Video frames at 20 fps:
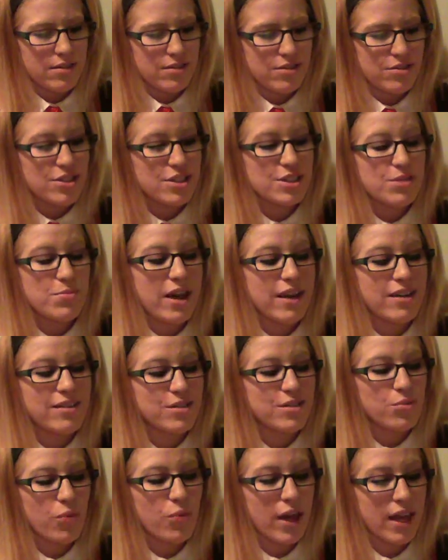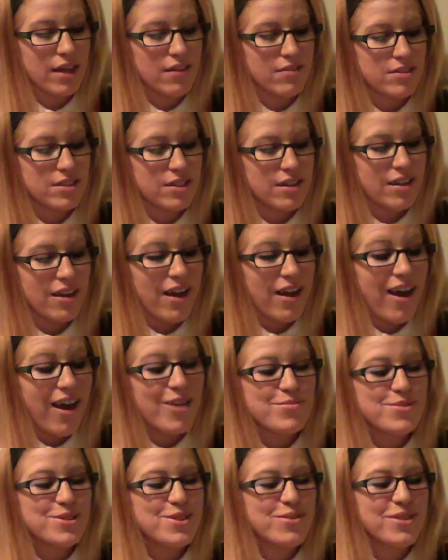She smiled and waved.
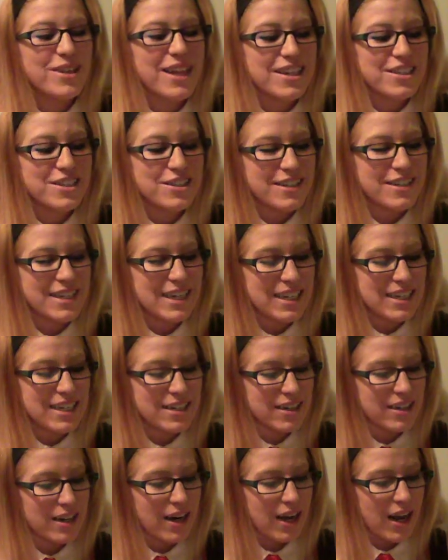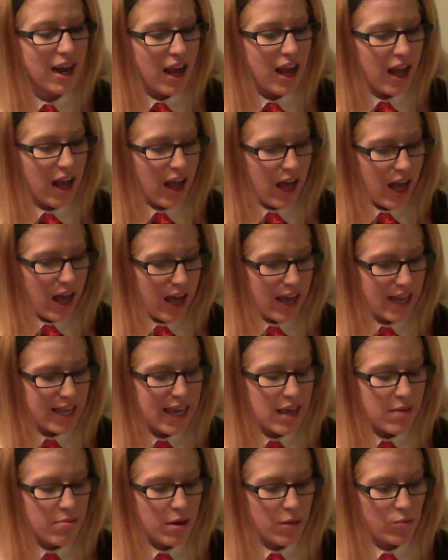"I'm so glad you're here. I
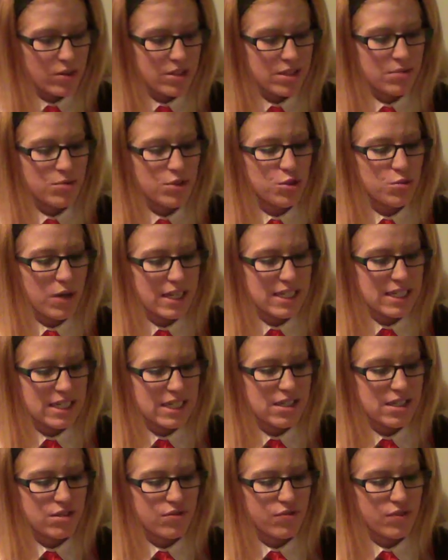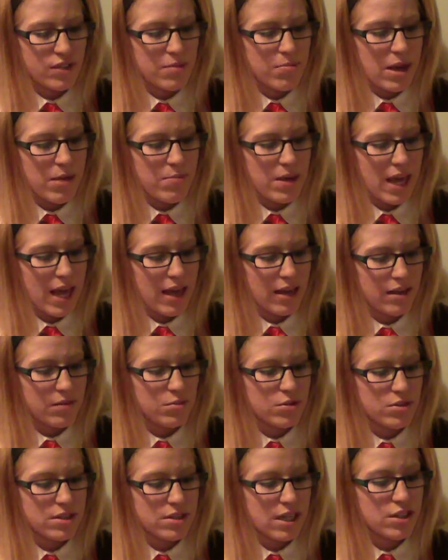came up with some new ideas for the baby
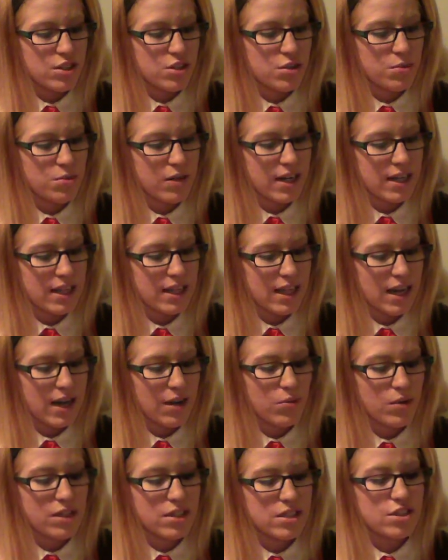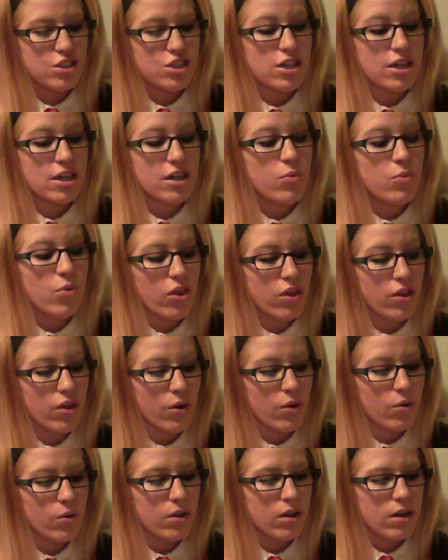animal sanctuary that I wanted to share with
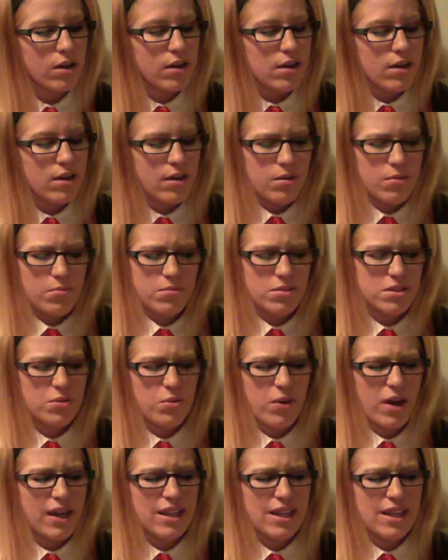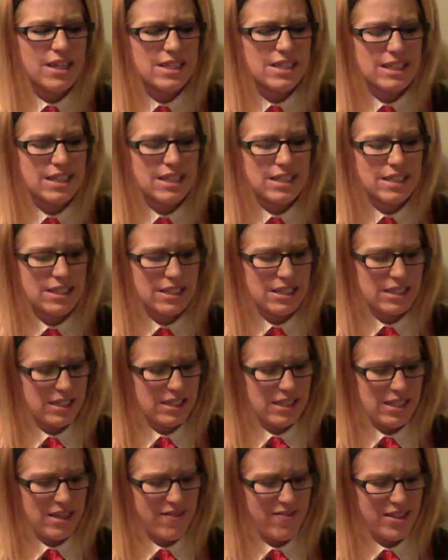you." But Twilight didn't
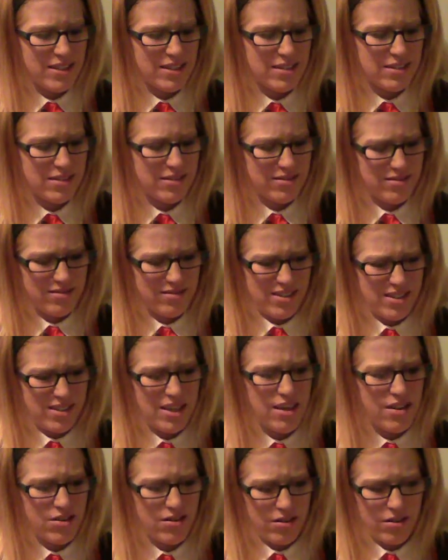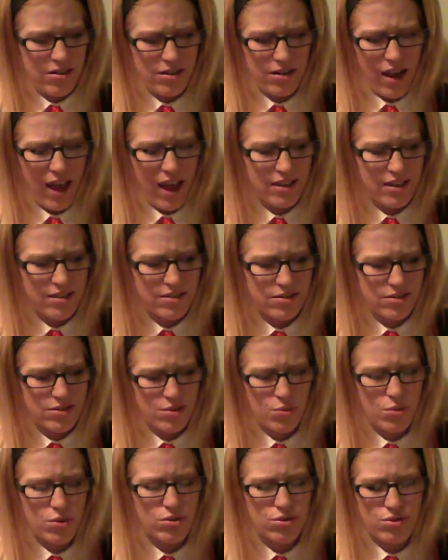even see her and
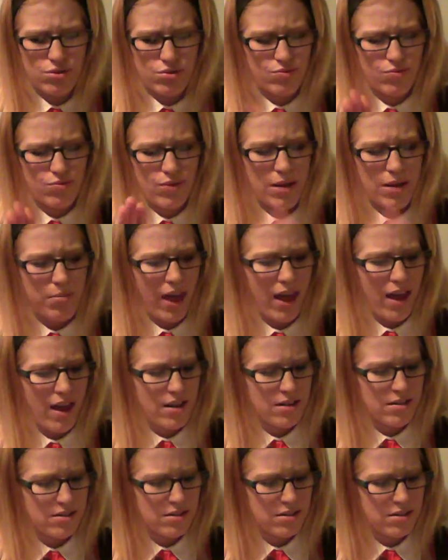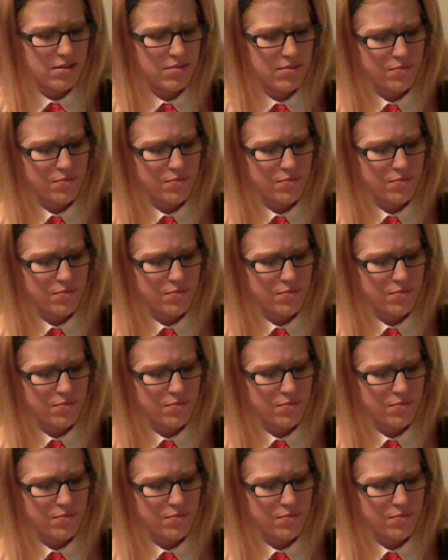swooshed right past.